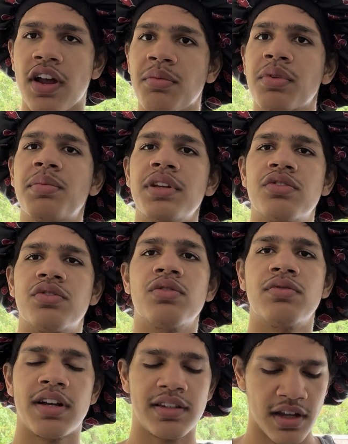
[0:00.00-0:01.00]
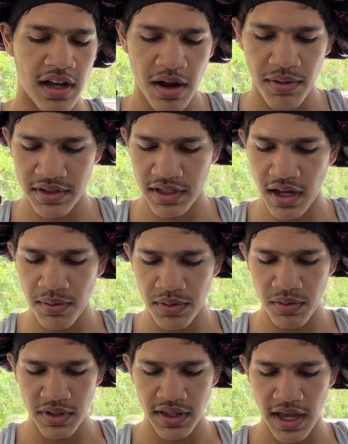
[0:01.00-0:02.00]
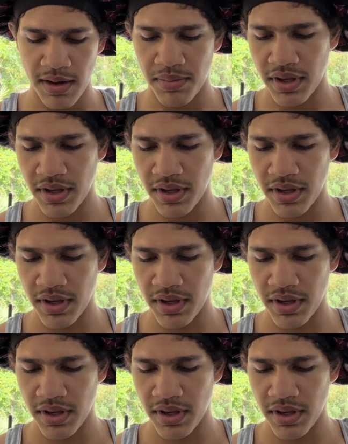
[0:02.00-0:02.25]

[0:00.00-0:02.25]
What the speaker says: able to be in true rest, and God wants to help you with that.